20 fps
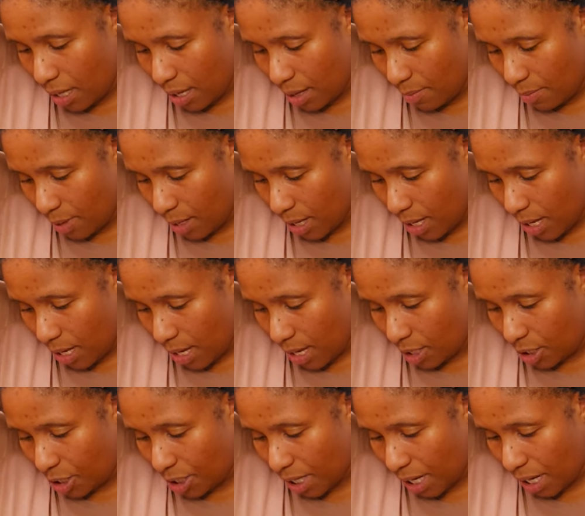Emily,
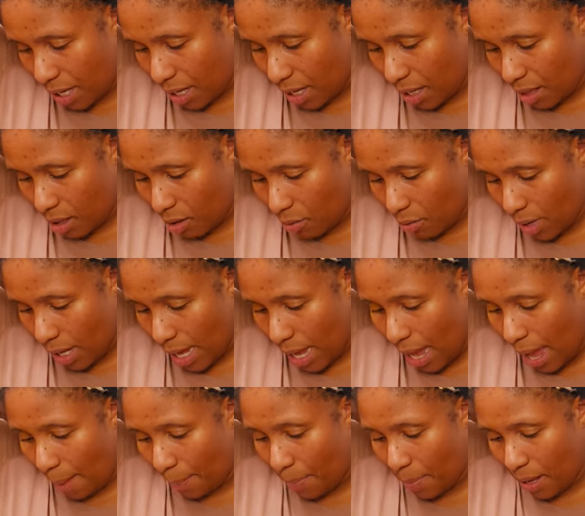and Shannon they're
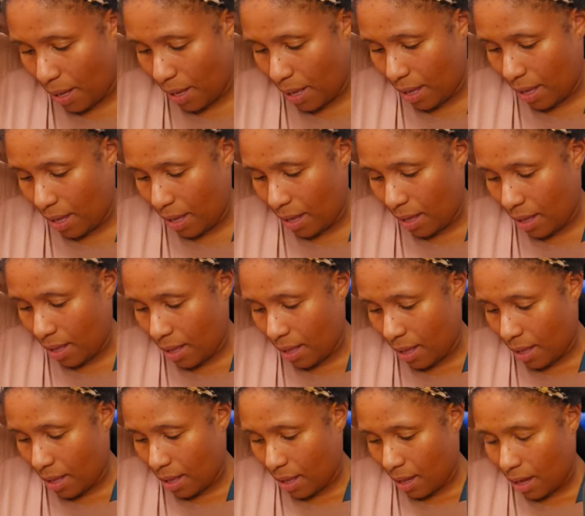recapping
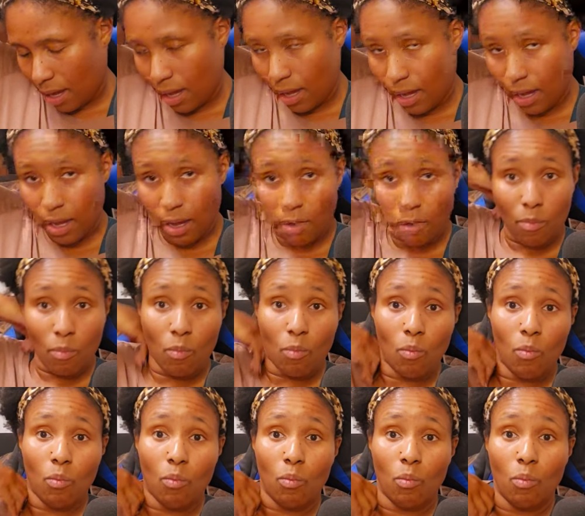um,
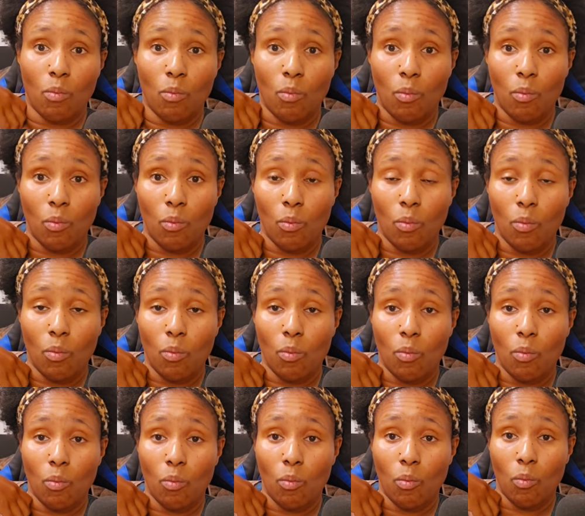
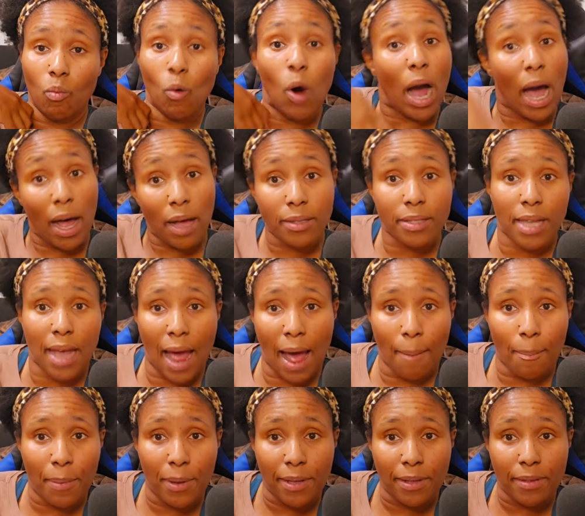what else
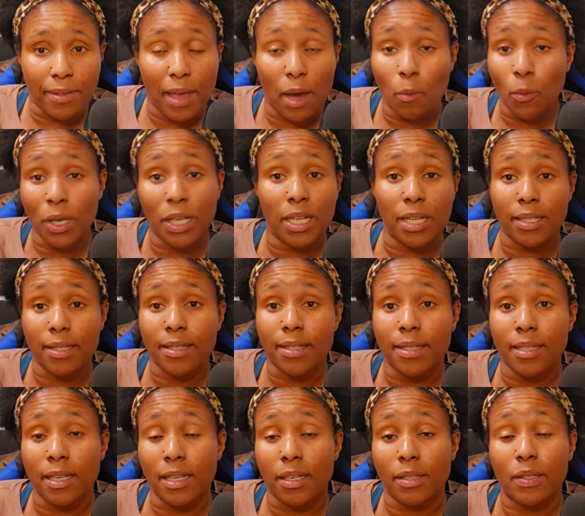happened that we didn't
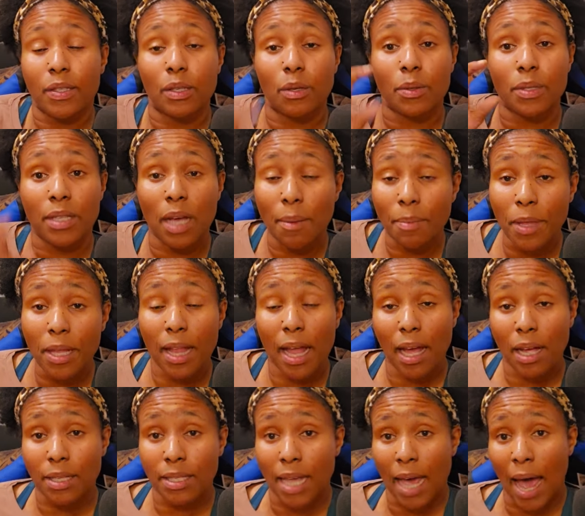see. So something
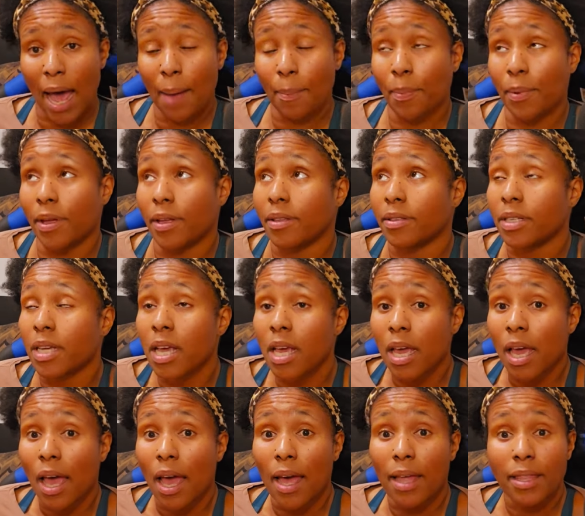else happened,
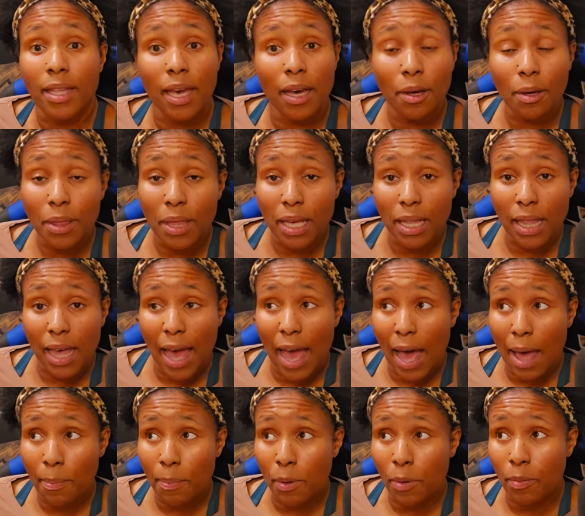and the other thing that
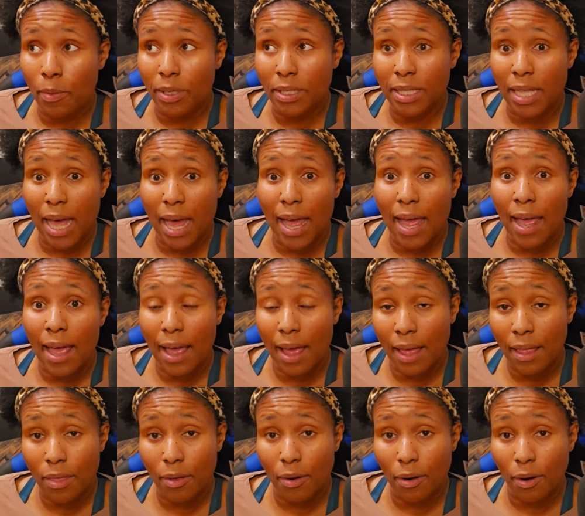happened was that
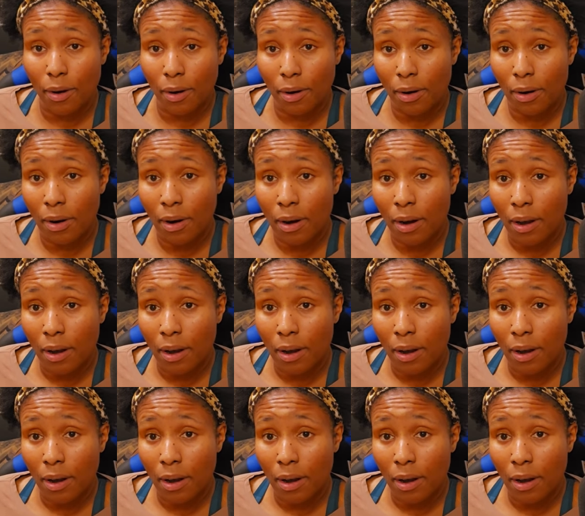Heather